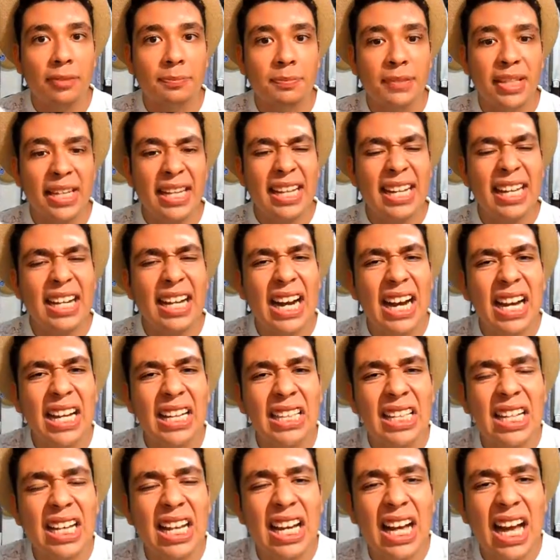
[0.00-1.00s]
he
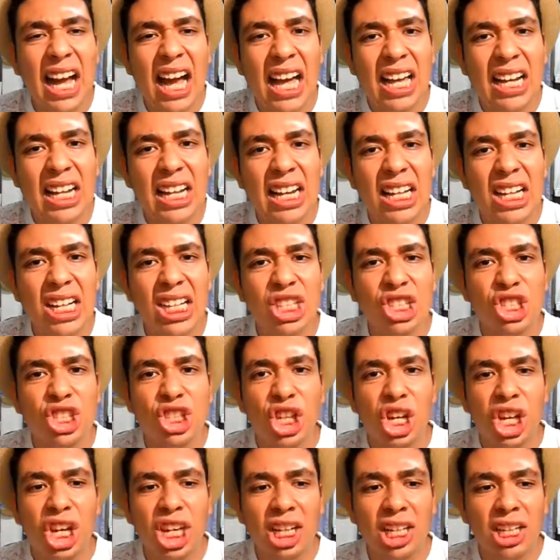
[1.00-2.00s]
kinda had like a
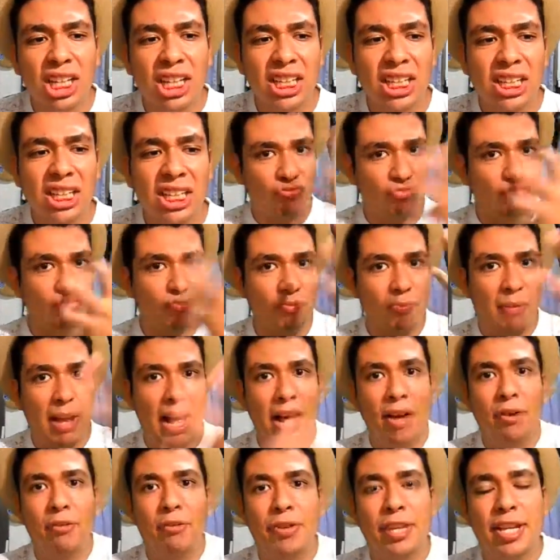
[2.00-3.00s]
duck
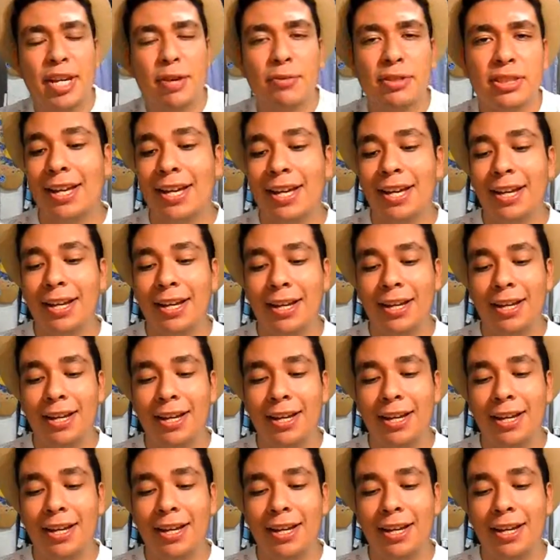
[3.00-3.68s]
mouth. He was like